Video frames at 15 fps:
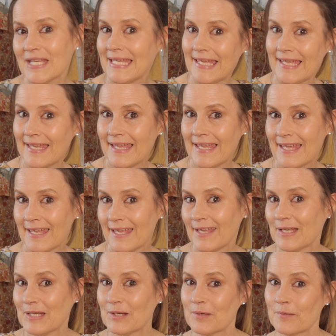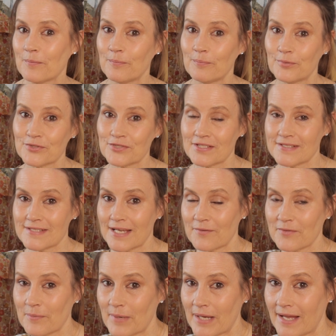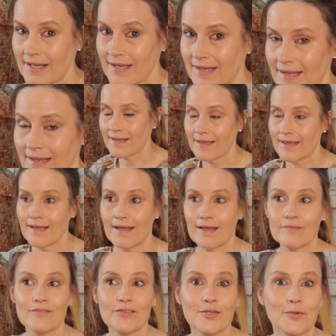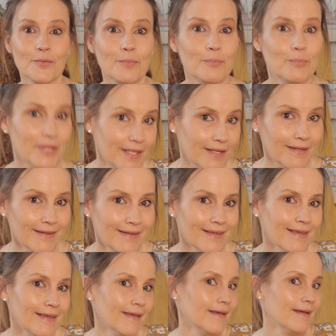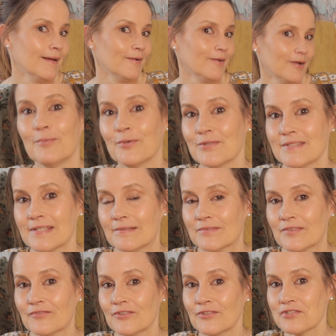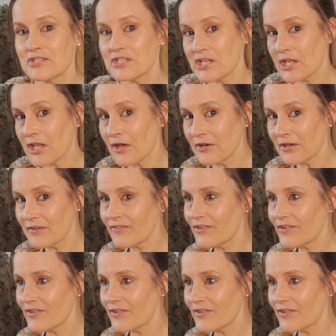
A button down the back and view B button down the front, longer